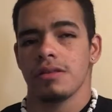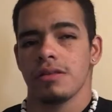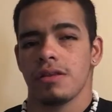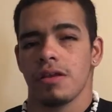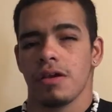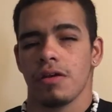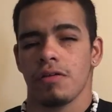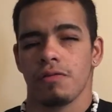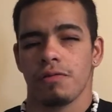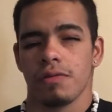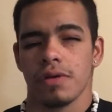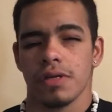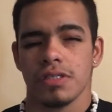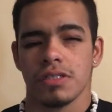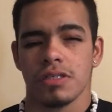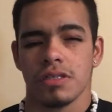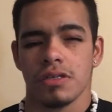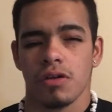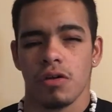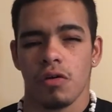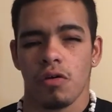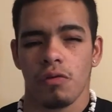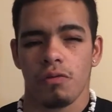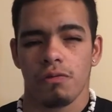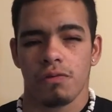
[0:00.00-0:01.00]
The
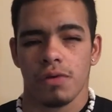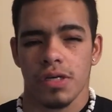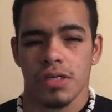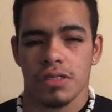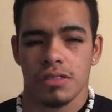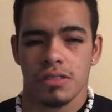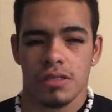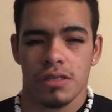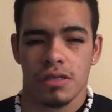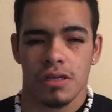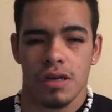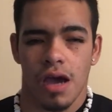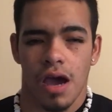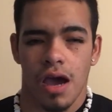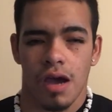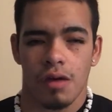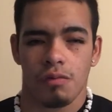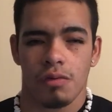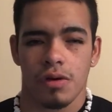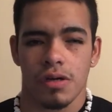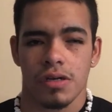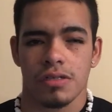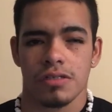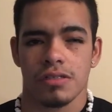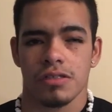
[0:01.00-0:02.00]
original reason I
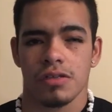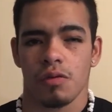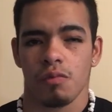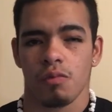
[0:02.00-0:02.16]
wanted